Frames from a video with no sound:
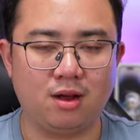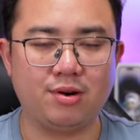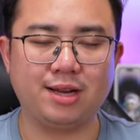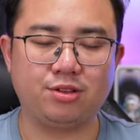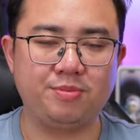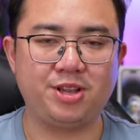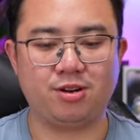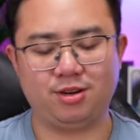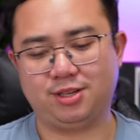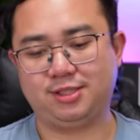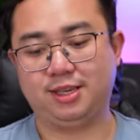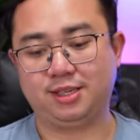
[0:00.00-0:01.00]
Alright, to be
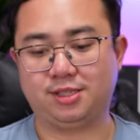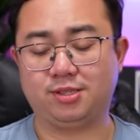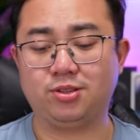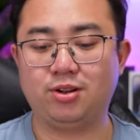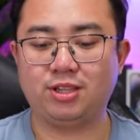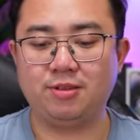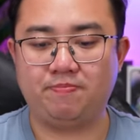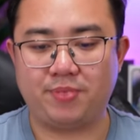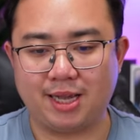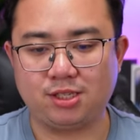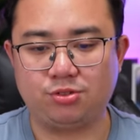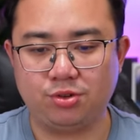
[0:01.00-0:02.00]
honest, it's not the
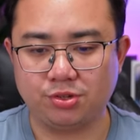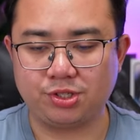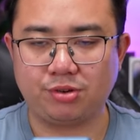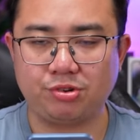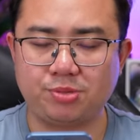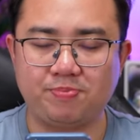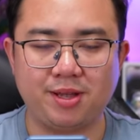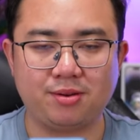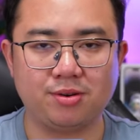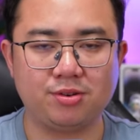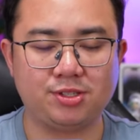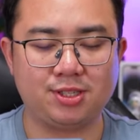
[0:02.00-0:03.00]
best dual stereo
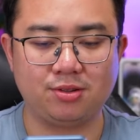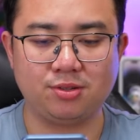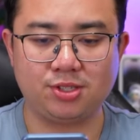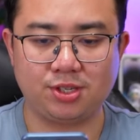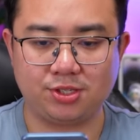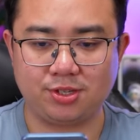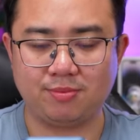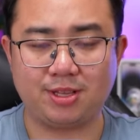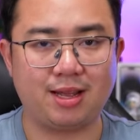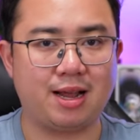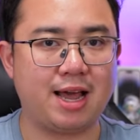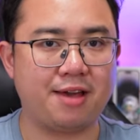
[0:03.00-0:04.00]
speaker sound system
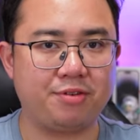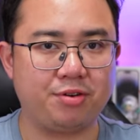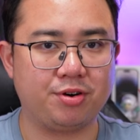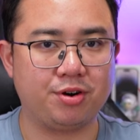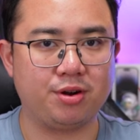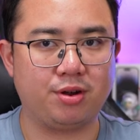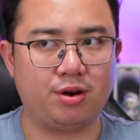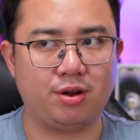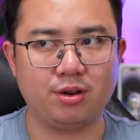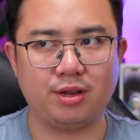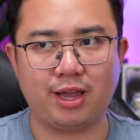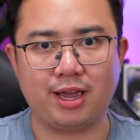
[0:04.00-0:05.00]
that I've heard
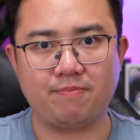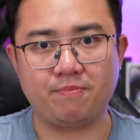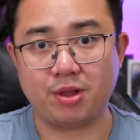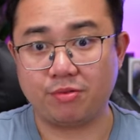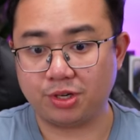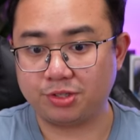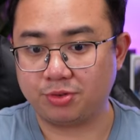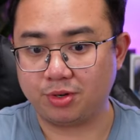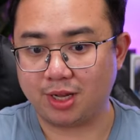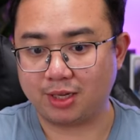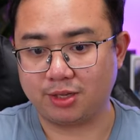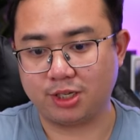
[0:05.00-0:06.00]
on a mid-range phone
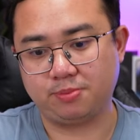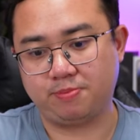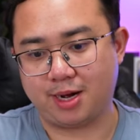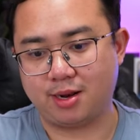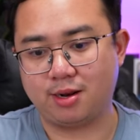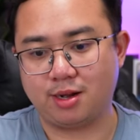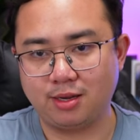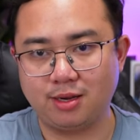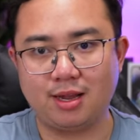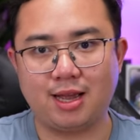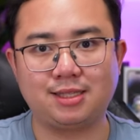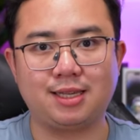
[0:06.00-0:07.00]
like this, but
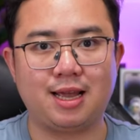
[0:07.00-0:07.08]
nonetheless,